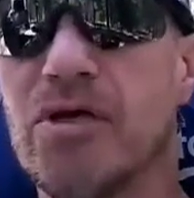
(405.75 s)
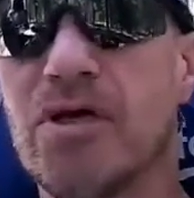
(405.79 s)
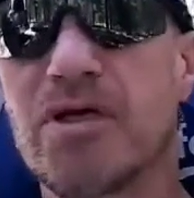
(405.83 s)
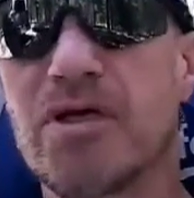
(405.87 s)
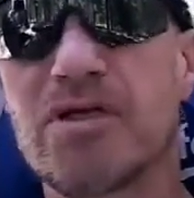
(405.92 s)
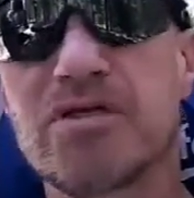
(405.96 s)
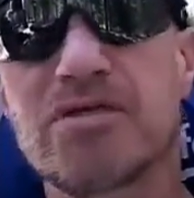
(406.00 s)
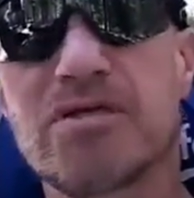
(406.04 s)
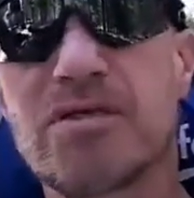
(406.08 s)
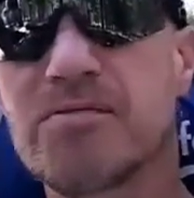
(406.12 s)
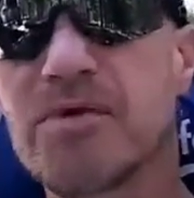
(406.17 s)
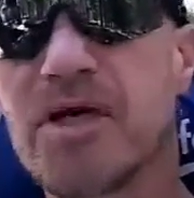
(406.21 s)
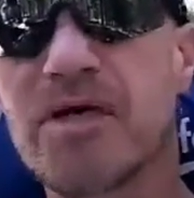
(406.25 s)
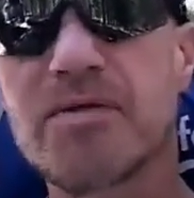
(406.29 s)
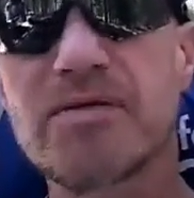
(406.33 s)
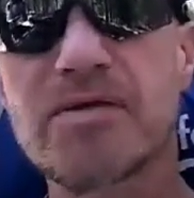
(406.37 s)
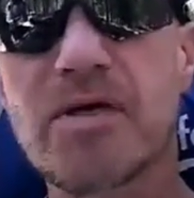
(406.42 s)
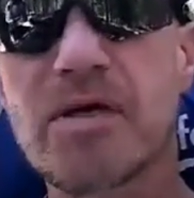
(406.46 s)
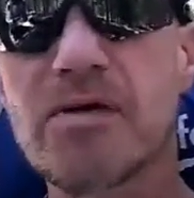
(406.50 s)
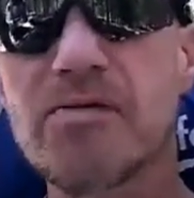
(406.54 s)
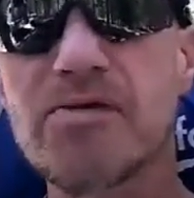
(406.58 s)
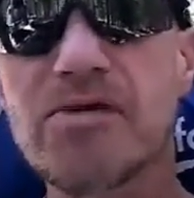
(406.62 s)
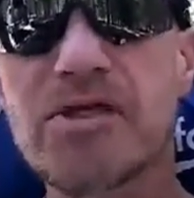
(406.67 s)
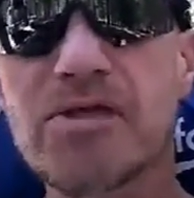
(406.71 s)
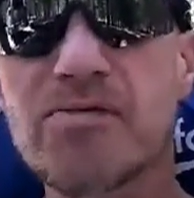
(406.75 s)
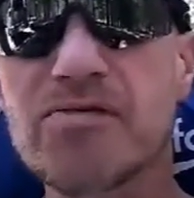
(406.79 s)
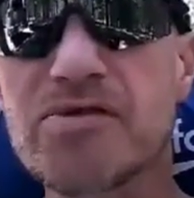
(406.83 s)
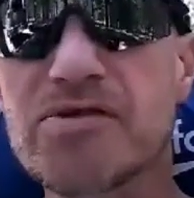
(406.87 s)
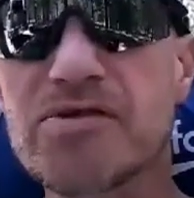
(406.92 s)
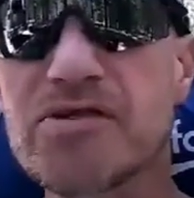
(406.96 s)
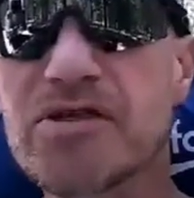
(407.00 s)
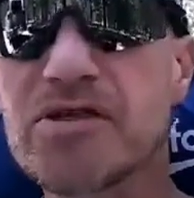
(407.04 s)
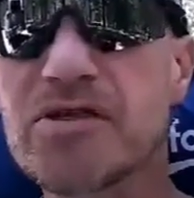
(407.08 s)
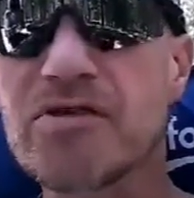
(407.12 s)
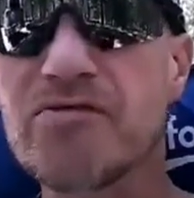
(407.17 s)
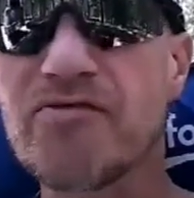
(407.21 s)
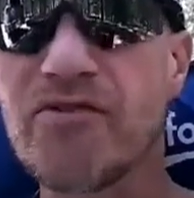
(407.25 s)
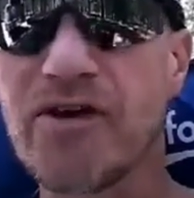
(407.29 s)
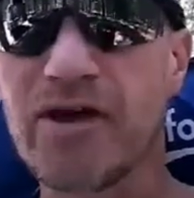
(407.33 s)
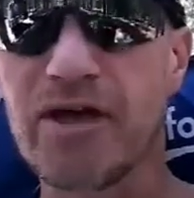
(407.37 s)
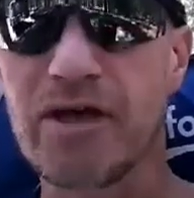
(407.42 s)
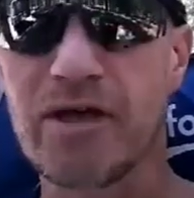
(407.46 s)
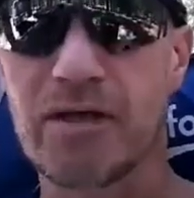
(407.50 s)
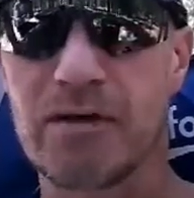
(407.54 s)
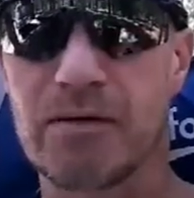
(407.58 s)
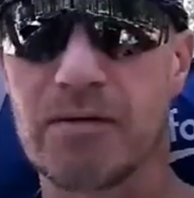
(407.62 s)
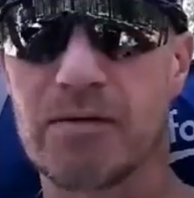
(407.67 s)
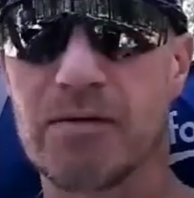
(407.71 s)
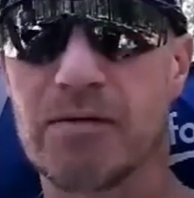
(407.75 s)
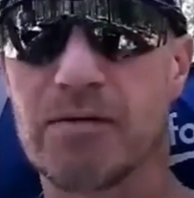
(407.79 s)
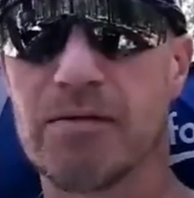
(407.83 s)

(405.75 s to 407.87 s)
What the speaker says: And sometimes all we did was sit in the van.